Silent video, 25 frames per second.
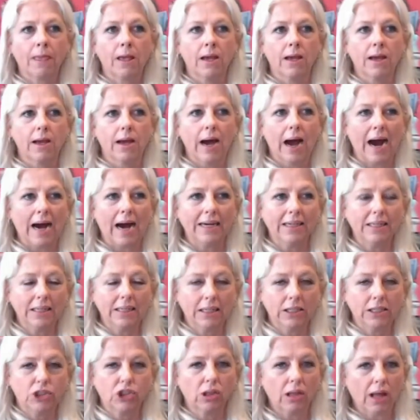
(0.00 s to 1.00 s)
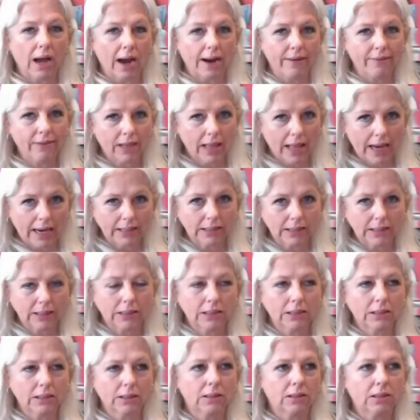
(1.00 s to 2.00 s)
I teach live
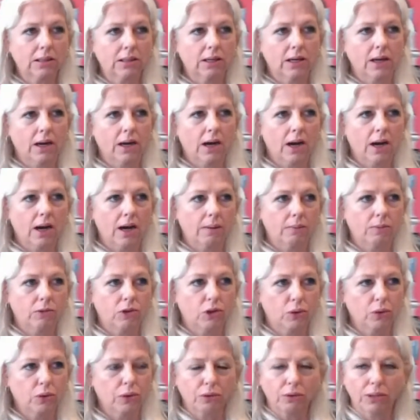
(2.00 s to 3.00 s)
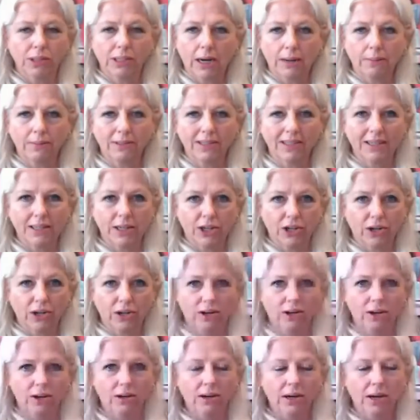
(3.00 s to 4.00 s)
classes 2 or 3 times a
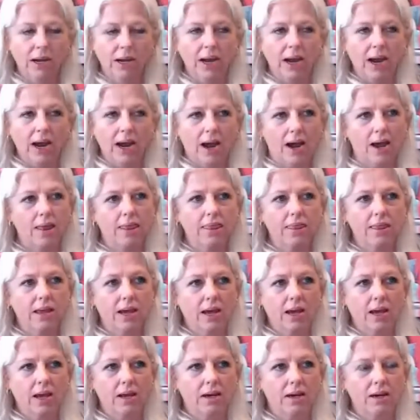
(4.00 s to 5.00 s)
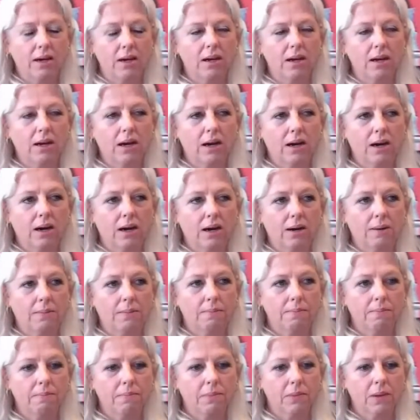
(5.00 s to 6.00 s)
year, and then
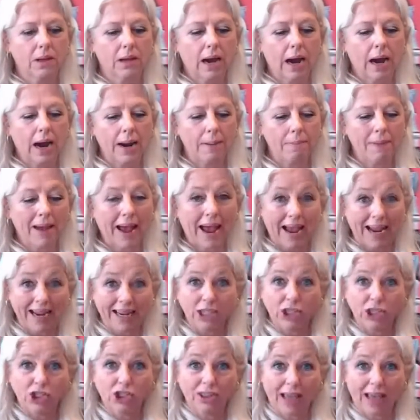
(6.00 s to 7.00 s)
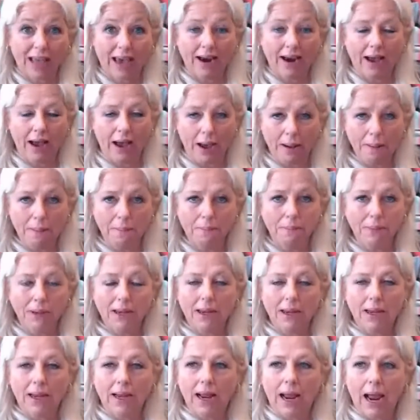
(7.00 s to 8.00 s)
I package that up,
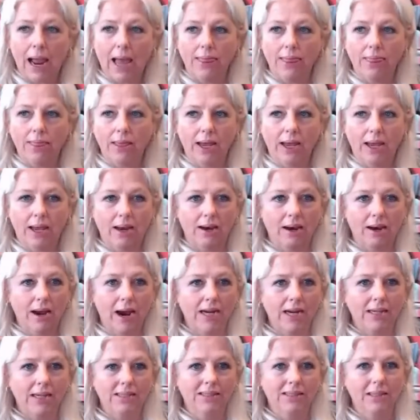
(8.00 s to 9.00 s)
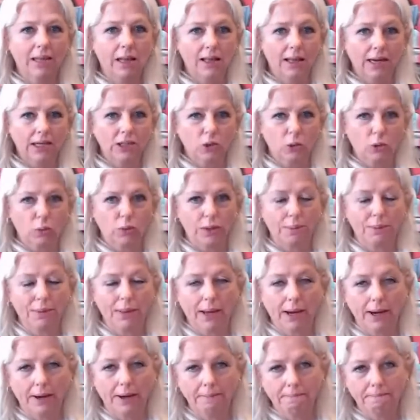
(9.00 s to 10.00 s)
and then I sell it as a
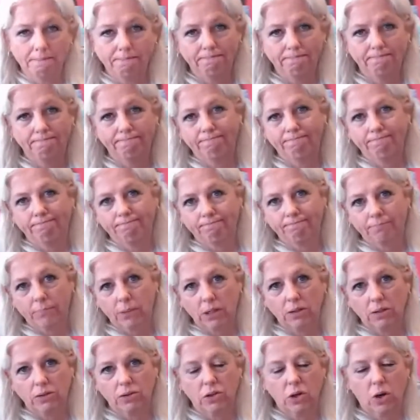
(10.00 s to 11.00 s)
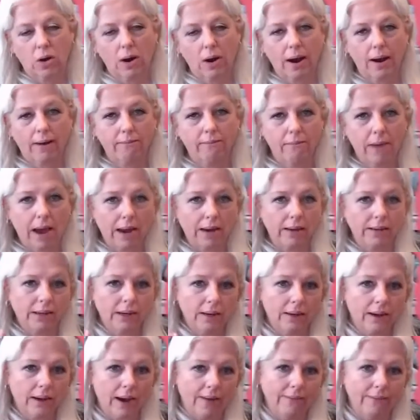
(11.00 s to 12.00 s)
replay. So I've
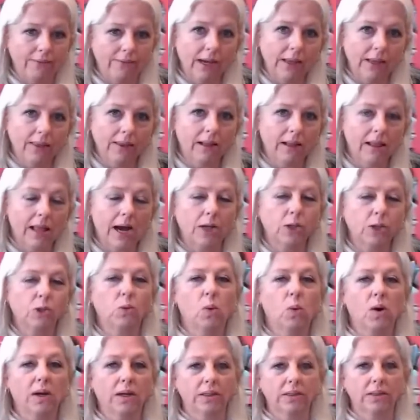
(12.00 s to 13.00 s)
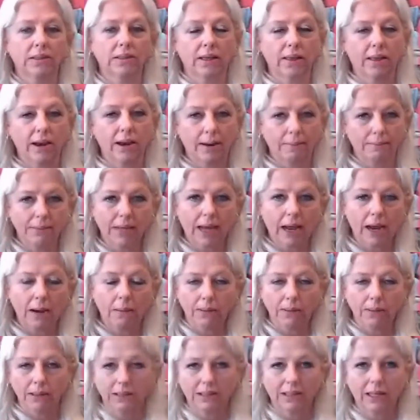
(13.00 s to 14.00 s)
done the class once, and then I'm
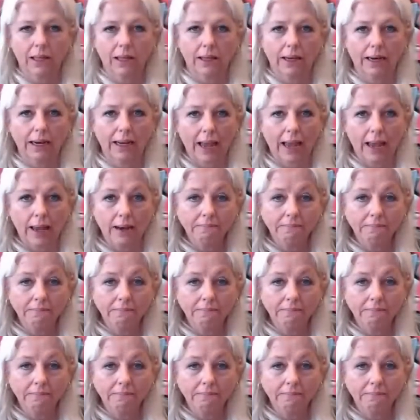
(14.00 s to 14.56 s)
able to sell it again.